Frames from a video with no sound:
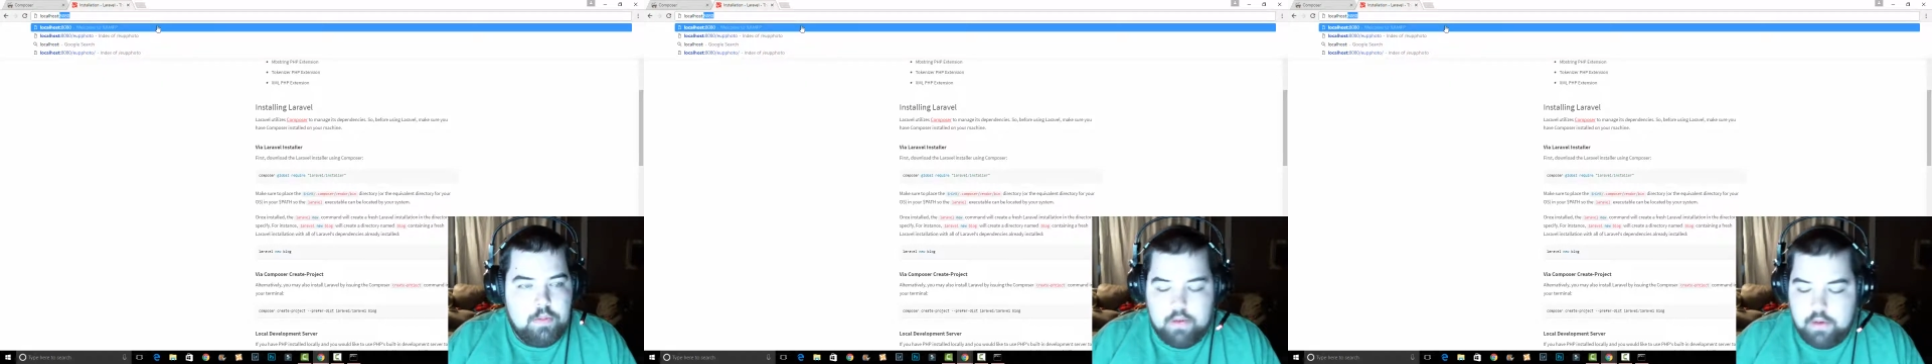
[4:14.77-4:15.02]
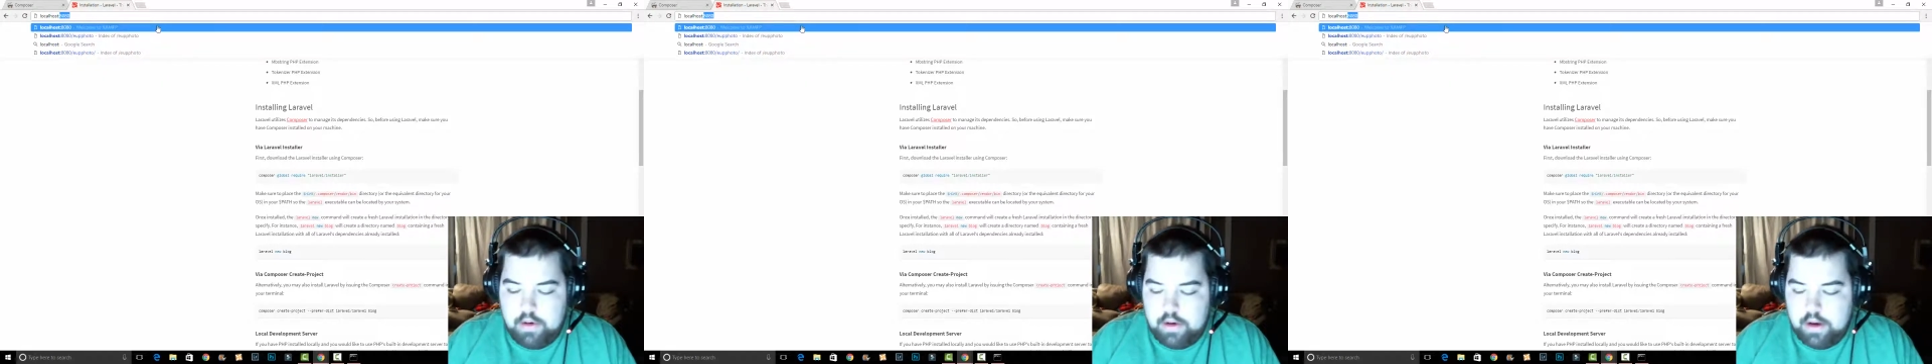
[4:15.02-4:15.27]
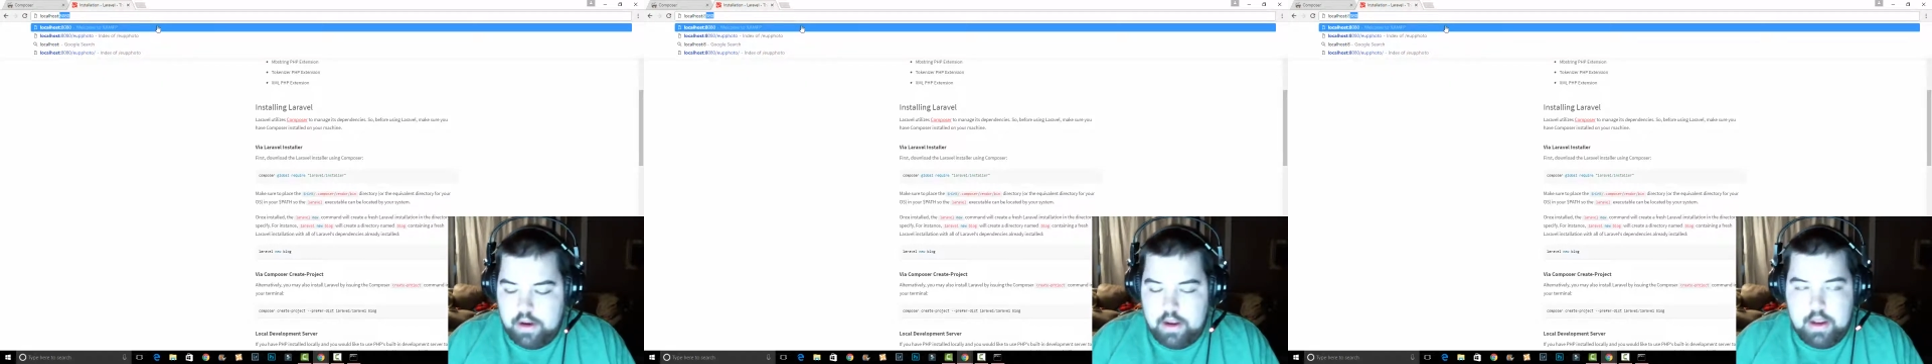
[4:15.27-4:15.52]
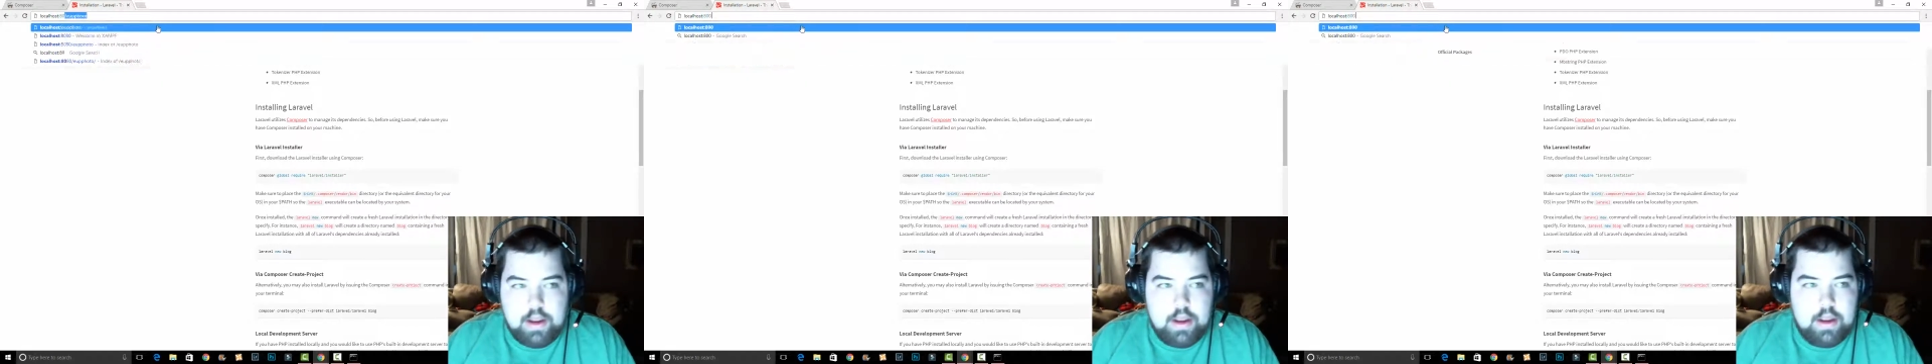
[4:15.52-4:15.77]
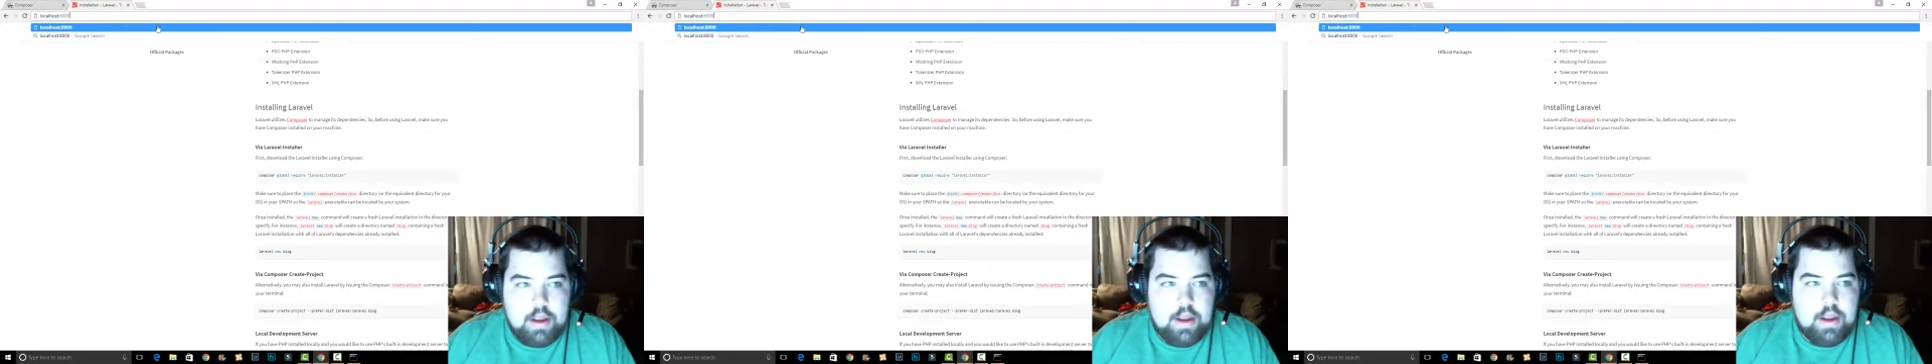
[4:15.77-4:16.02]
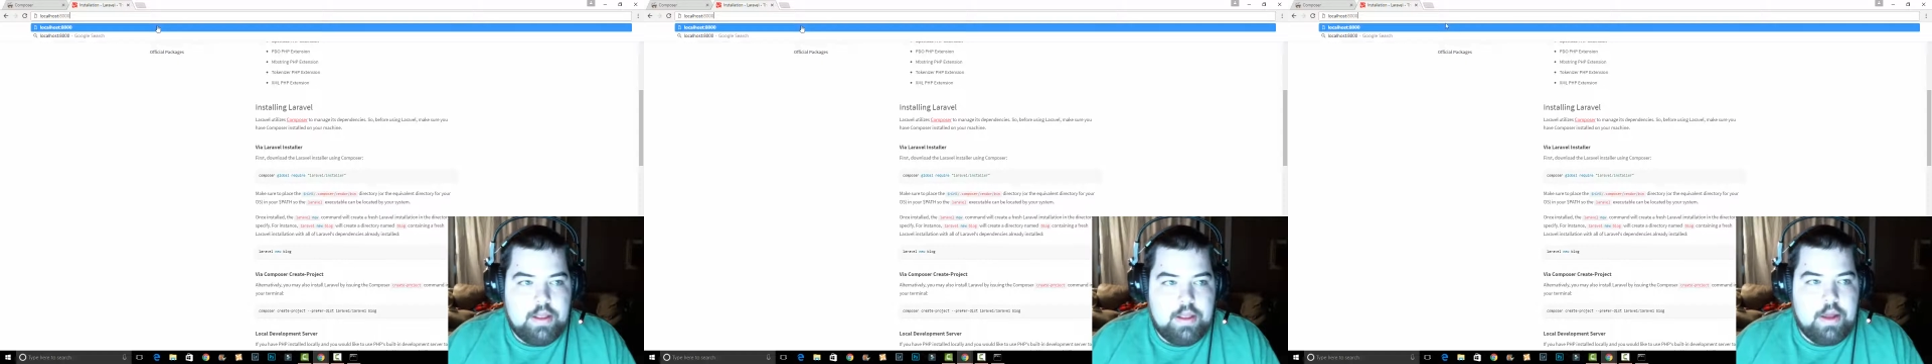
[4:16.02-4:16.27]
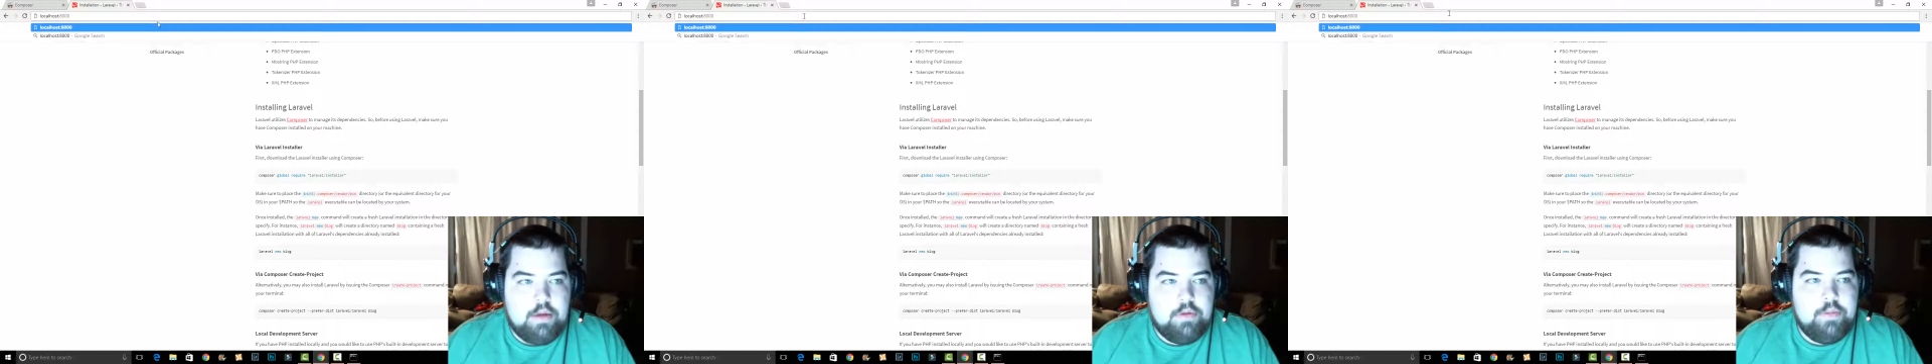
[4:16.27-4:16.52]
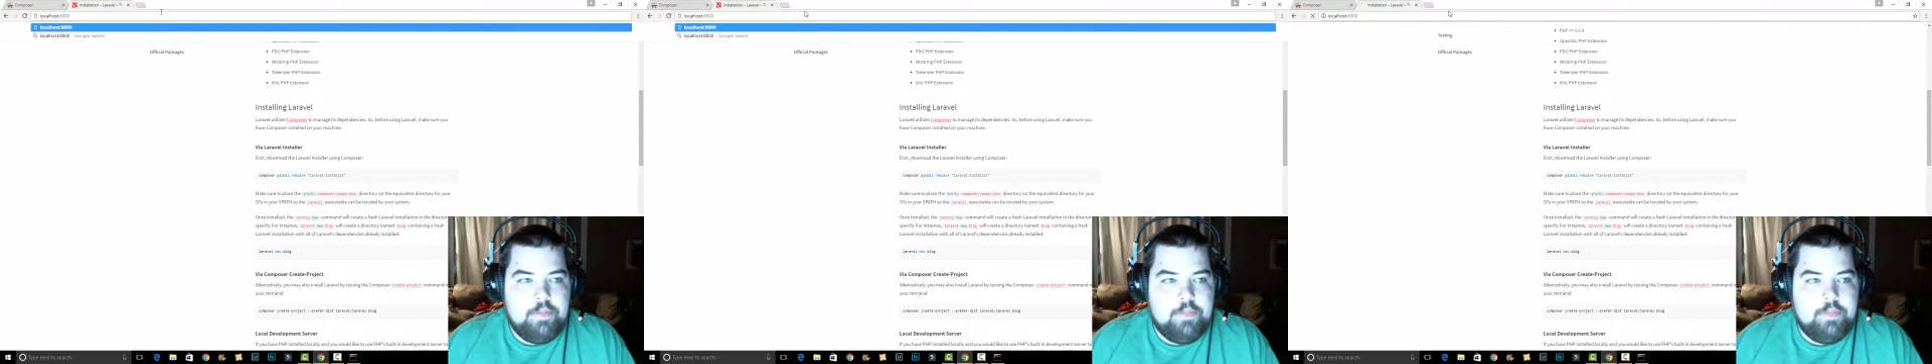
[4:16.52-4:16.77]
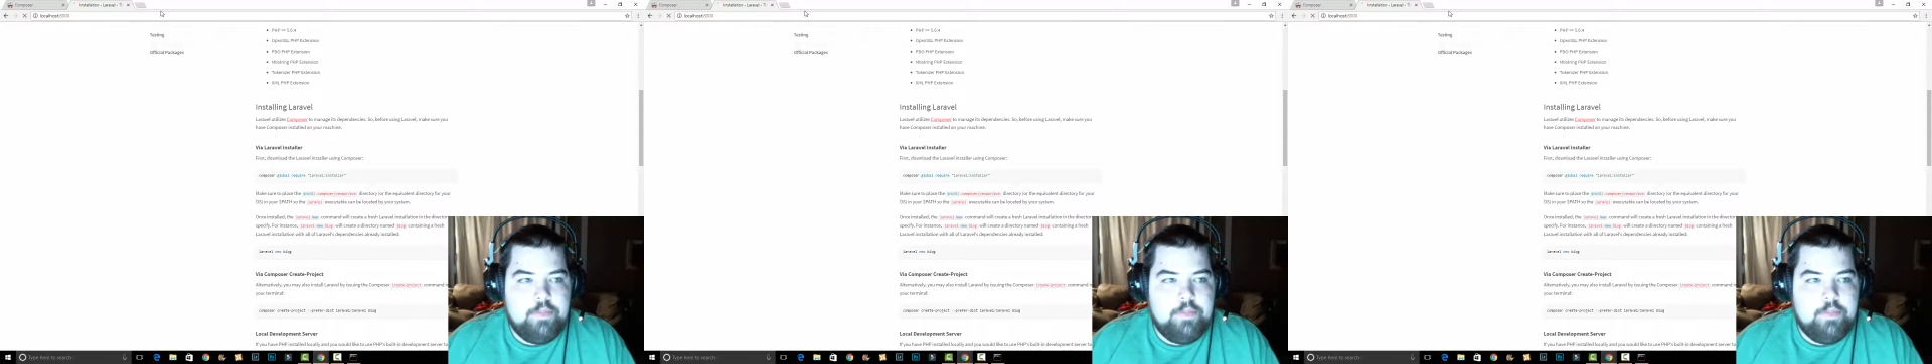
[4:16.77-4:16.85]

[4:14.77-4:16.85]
port 8000,